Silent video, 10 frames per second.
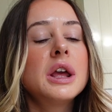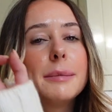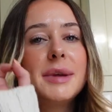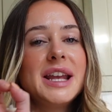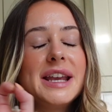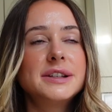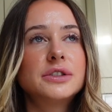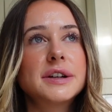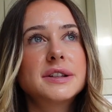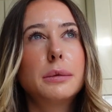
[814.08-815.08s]
mini
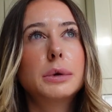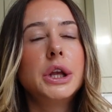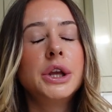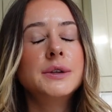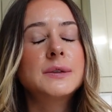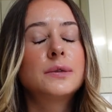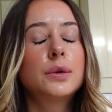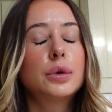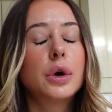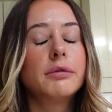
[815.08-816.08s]
Easter eggs I'm going to use
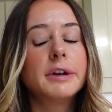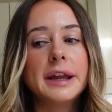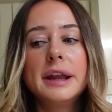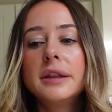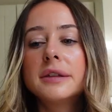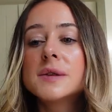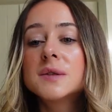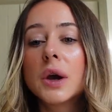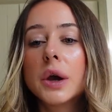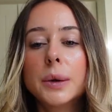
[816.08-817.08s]
for a wreath.
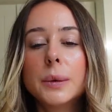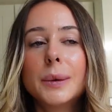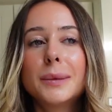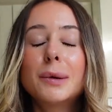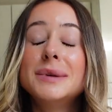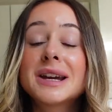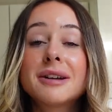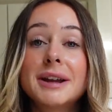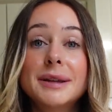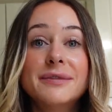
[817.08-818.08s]
So we'll be
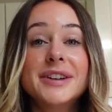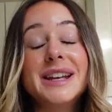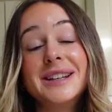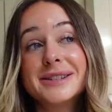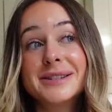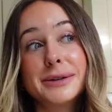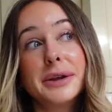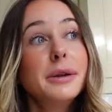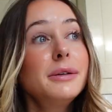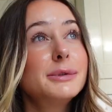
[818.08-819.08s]
decorating for Easter
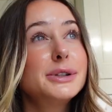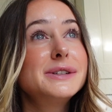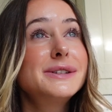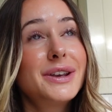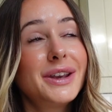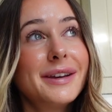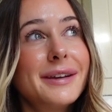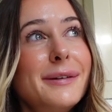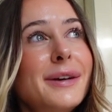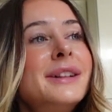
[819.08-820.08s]
soon, which is
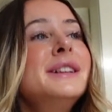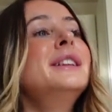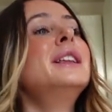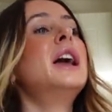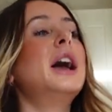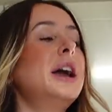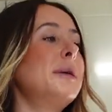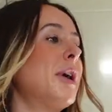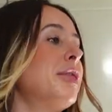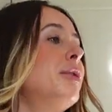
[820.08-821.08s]
cute.
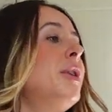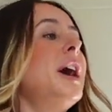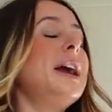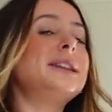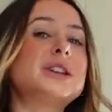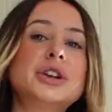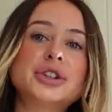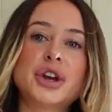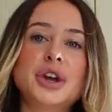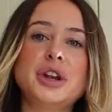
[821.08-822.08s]
Um, I thought I'd
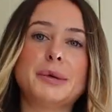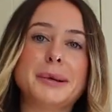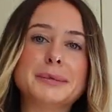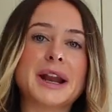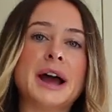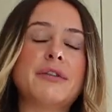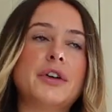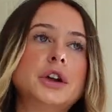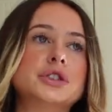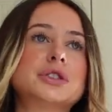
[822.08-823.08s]
show you what I'm going to have
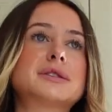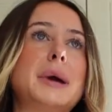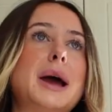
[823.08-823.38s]
for lunch because I'm